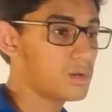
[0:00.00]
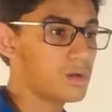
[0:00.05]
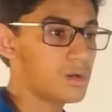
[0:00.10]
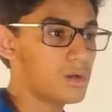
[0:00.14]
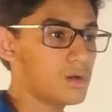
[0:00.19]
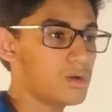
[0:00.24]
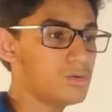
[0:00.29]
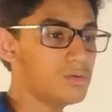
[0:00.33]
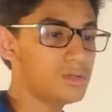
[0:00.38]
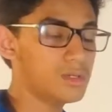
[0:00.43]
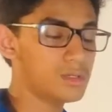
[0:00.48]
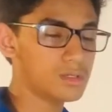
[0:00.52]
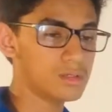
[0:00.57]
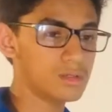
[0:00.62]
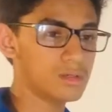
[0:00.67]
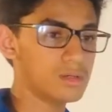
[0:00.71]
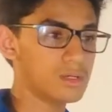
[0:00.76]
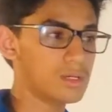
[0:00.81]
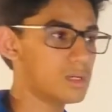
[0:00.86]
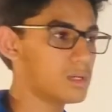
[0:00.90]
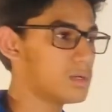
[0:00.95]
Oh
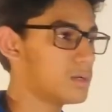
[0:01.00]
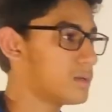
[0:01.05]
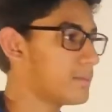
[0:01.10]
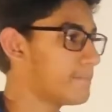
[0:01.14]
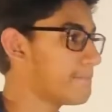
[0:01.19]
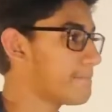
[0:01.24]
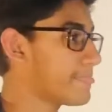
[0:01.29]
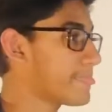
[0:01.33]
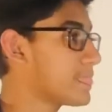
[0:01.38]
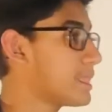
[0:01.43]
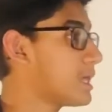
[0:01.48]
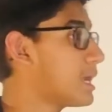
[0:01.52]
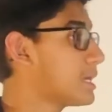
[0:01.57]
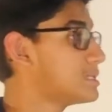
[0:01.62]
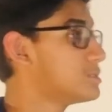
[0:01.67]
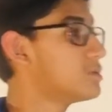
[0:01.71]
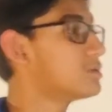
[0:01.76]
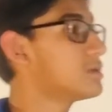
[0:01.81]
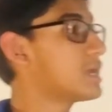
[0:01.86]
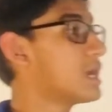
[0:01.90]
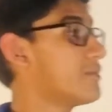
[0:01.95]
no, I
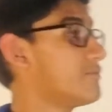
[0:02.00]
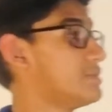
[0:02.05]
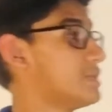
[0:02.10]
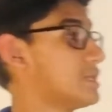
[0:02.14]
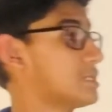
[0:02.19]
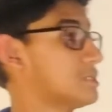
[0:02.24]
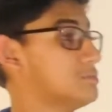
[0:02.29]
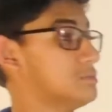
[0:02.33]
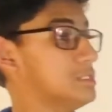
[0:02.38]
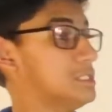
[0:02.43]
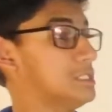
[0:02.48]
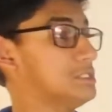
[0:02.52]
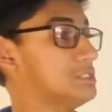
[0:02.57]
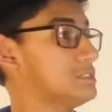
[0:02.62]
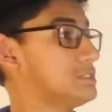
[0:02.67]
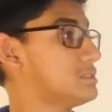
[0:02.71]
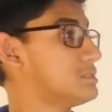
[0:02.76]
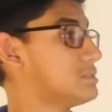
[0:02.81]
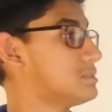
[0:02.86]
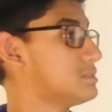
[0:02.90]
don't have an explanation.